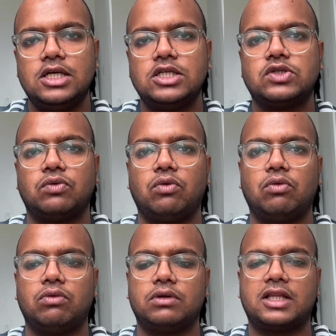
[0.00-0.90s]

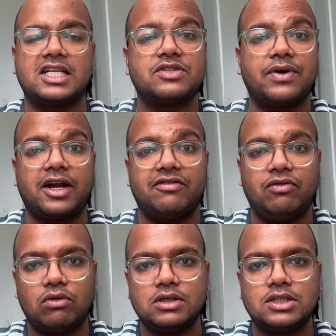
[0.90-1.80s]
So that's where I
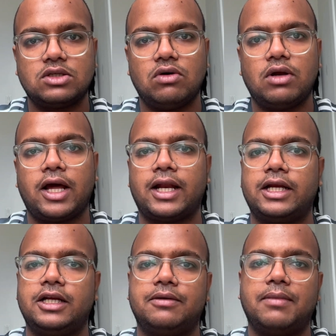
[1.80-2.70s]
focused on, and I
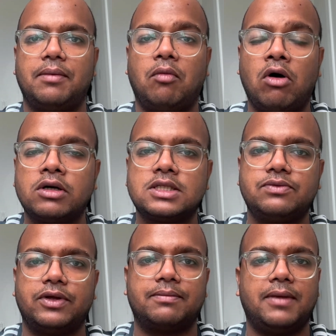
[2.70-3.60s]
did my
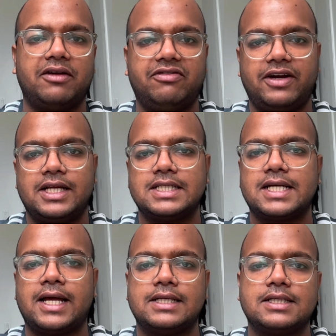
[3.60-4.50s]
mocks with my friends
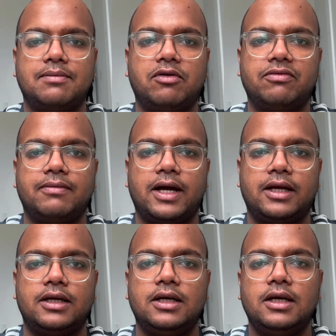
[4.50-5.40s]
and some of
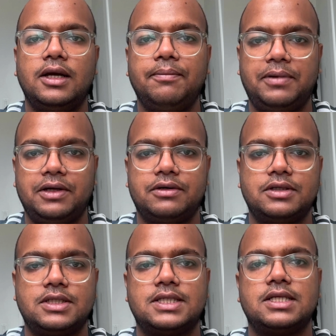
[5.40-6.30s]
my
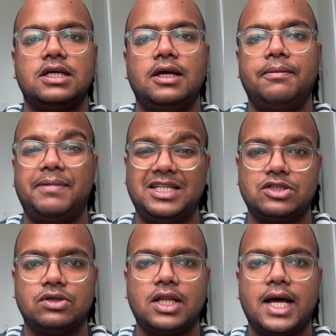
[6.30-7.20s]
peers
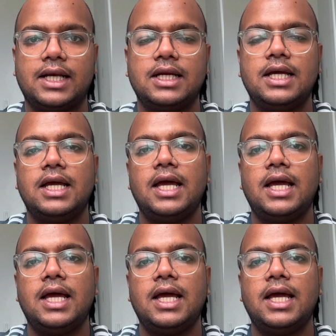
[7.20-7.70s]
based on that.